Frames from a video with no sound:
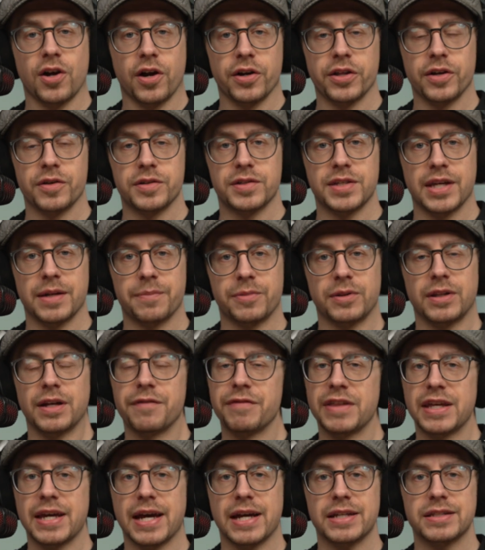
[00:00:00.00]
audio sample
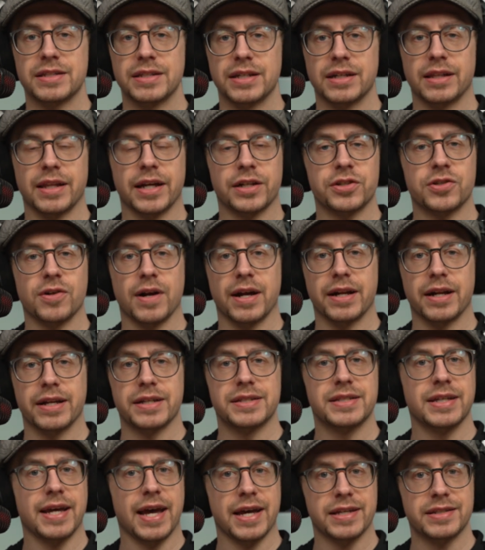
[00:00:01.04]
of the SE
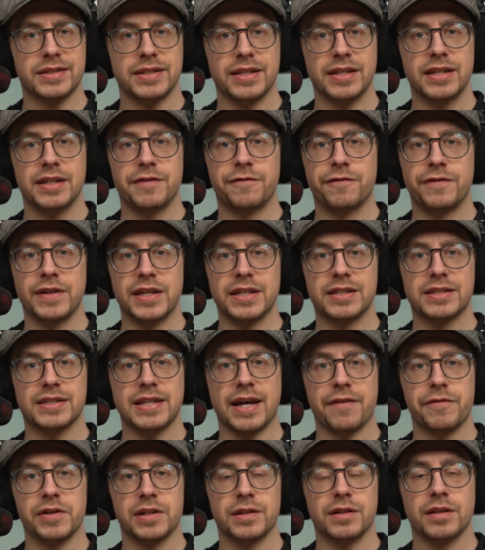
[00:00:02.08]
Electronics
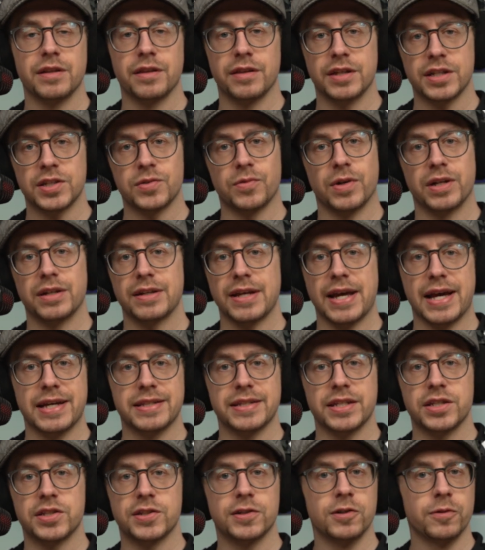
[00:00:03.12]
SE-V7. This one has
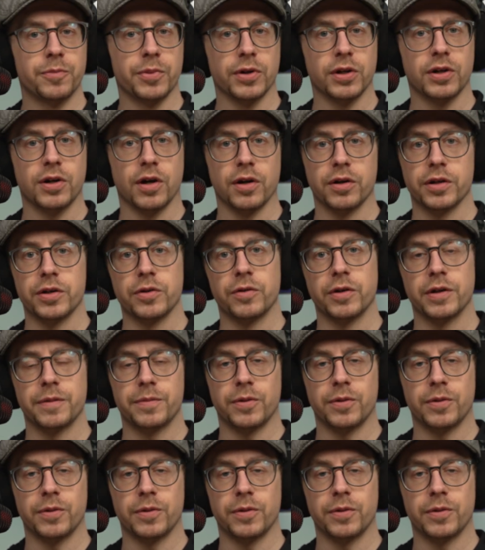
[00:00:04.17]
a super cardioid